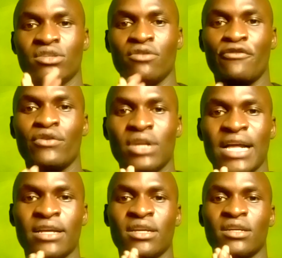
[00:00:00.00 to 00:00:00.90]
You feel
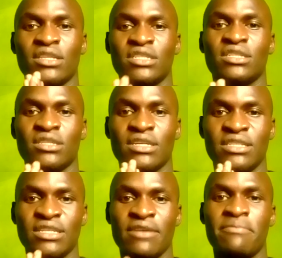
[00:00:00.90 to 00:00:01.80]
like this is a
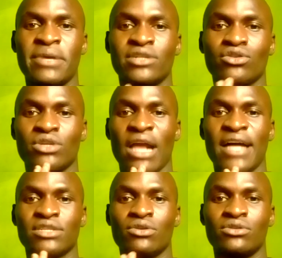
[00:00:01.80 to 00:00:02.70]
safe person,
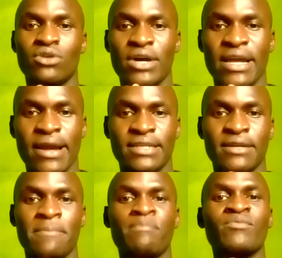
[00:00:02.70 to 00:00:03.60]
has got no any